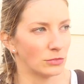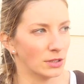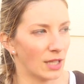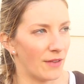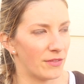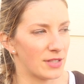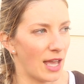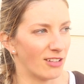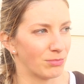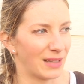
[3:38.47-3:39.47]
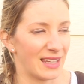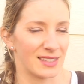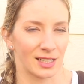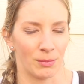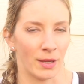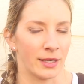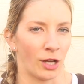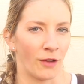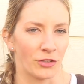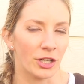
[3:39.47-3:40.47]
Would love to have plants that come back
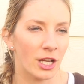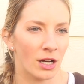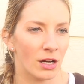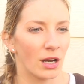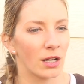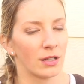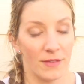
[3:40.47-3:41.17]
year after year.